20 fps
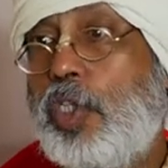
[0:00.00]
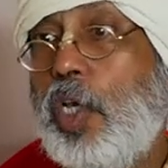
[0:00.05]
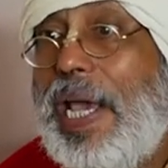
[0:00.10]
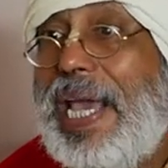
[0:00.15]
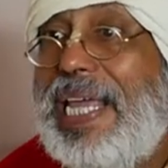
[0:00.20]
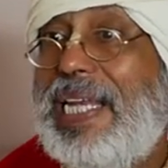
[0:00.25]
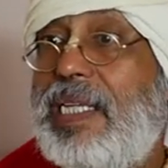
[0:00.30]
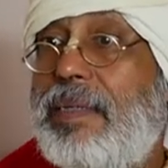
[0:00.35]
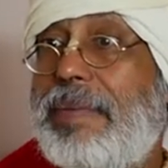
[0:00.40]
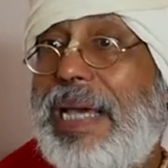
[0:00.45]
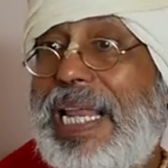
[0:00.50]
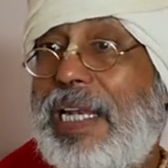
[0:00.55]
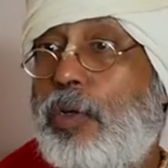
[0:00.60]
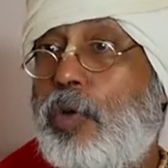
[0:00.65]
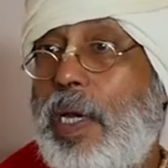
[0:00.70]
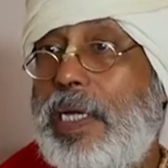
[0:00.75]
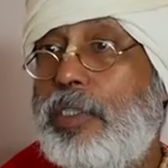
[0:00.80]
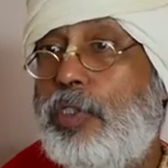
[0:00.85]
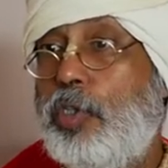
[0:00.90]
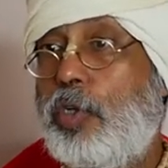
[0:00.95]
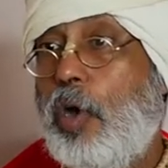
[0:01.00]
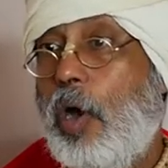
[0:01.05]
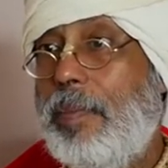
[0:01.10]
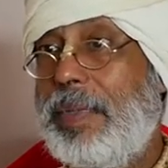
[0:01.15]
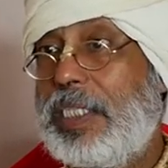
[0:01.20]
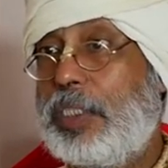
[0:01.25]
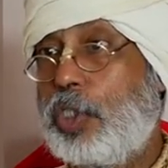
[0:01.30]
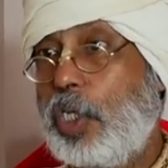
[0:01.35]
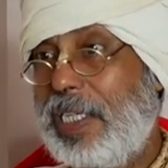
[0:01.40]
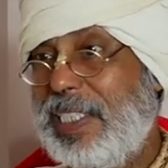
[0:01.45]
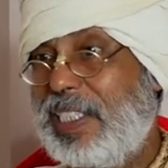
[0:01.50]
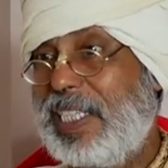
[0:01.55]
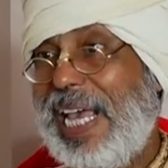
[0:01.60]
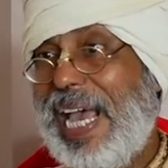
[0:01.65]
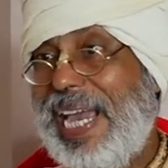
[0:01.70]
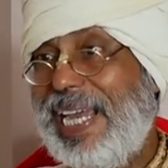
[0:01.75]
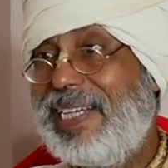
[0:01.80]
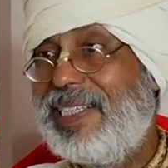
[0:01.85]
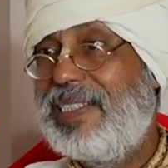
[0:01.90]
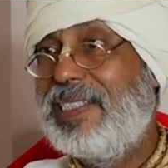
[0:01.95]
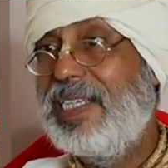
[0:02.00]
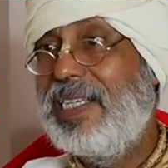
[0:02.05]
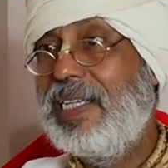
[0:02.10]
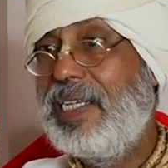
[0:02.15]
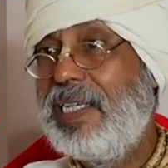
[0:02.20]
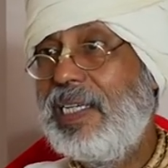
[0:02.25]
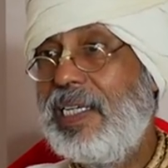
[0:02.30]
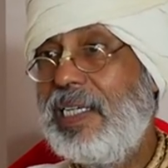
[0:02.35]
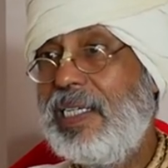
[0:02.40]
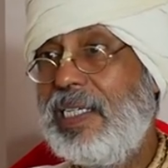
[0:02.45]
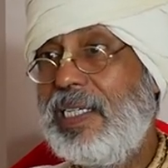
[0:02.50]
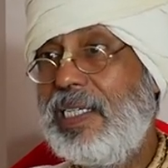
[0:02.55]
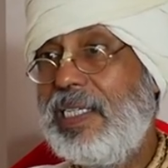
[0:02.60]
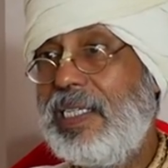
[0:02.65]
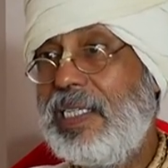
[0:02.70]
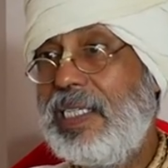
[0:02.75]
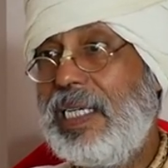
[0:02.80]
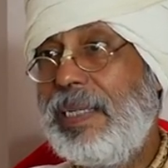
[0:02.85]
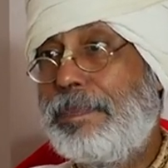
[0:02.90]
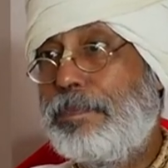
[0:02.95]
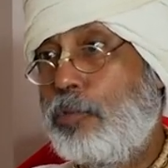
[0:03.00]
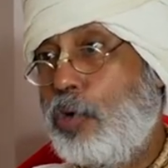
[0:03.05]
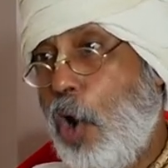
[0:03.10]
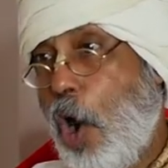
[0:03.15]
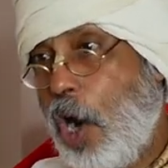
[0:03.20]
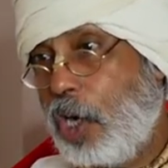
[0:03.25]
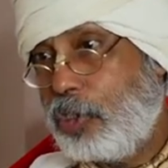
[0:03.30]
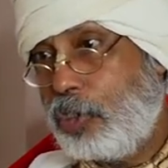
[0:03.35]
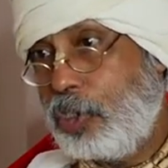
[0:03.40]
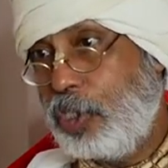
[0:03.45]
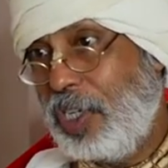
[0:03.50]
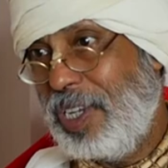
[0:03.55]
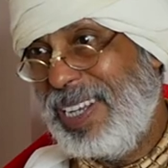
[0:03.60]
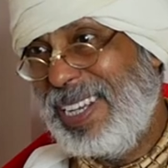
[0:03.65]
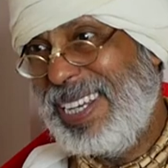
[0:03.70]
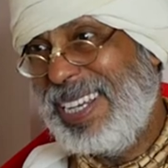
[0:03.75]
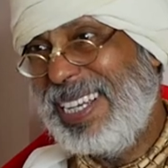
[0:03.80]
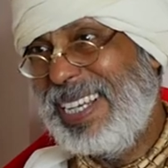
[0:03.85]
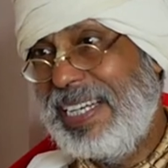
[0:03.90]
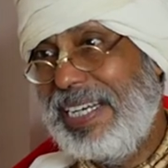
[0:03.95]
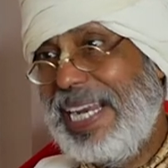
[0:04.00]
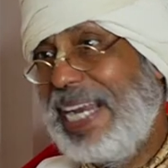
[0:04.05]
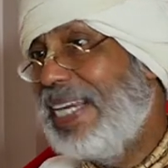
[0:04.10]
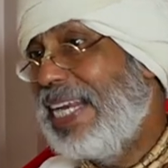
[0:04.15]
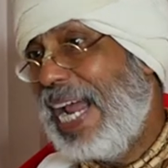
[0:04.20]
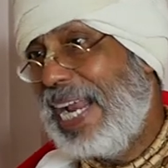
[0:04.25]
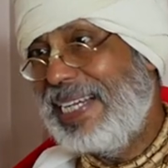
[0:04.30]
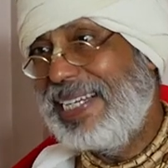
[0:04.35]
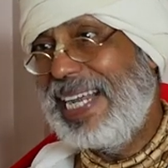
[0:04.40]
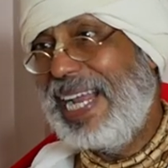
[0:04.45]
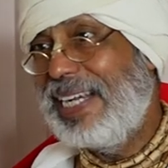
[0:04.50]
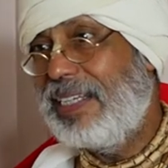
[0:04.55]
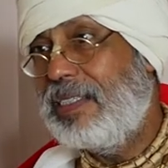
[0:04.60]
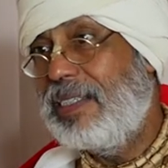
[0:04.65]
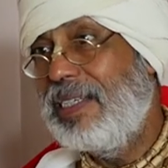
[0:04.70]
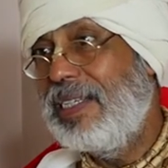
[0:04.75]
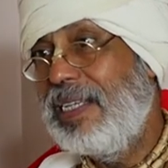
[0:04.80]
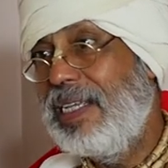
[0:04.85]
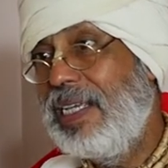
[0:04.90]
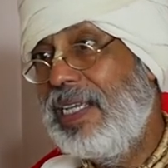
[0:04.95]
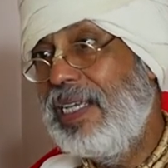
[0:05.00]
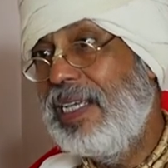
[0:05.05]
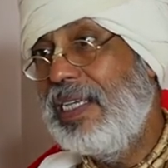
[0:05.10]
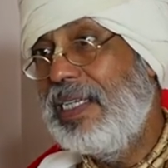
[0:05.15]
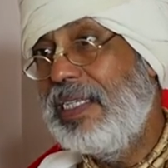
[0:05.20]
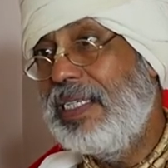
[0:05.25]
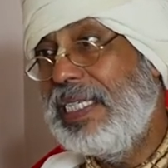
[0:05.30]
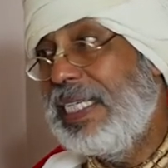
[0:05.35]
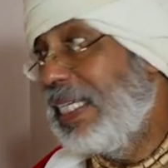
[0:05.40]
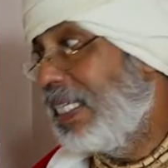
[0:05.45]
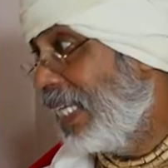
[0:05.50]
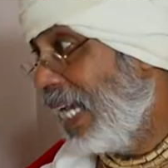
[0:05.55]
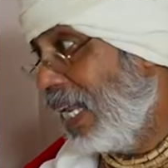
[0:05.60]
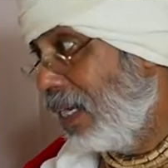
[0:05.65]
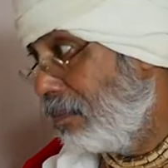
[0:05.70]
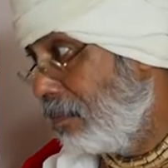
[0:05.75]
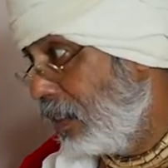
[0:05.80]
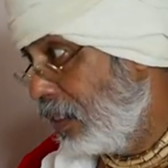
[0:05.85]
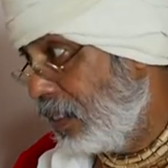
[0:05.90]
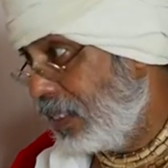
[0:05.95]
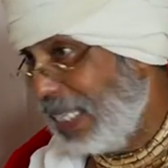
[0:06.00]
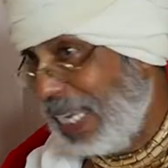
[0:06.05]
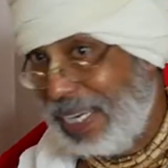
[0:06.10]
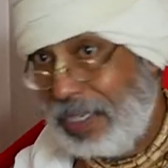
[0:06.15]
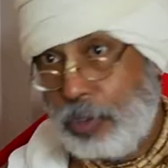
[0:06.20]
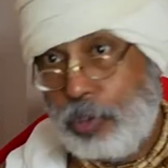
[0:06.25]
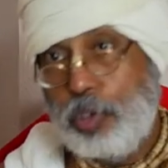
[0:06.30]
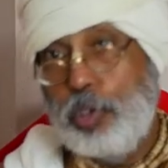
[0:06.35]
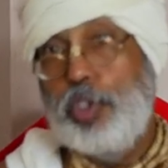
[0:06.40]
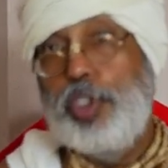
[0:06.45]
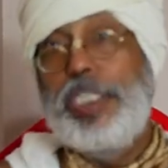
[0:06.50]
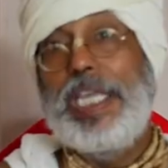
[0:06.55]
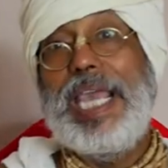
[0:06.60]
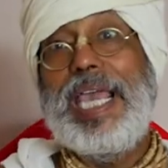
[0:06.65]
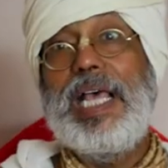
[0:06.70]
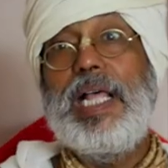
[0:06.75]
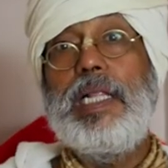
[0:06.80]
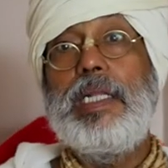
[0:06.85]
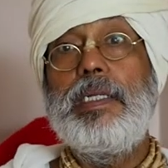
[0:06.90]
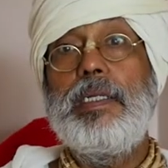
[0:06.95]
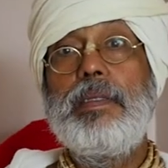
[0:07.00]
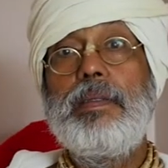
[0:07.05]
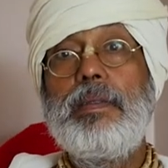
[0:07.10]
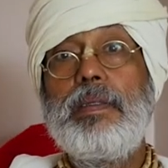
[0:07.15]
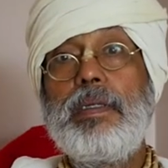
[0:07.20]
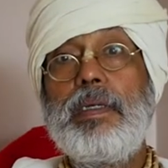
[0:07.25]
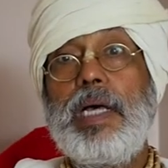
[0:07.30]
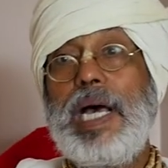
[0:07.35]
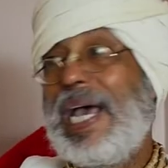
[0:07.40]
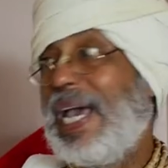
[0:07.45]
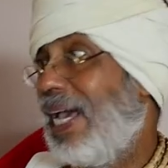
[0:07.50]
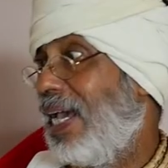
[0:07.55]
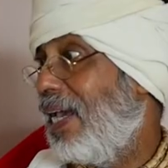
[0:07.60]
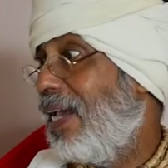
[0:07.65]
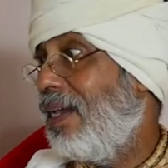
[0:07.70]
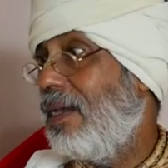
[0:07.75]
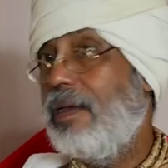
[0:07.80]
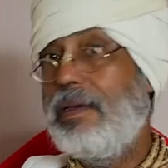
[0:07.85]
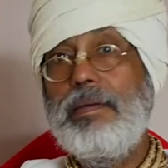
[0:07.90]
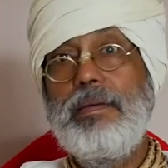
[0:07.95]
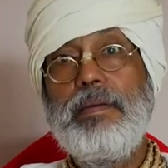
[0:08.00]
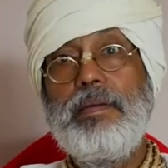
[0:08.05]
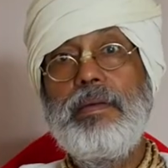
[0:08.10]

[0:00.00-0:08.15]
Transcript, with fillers: so any man going to commit suicide, if caught red-handed, he can be sent to jail. I,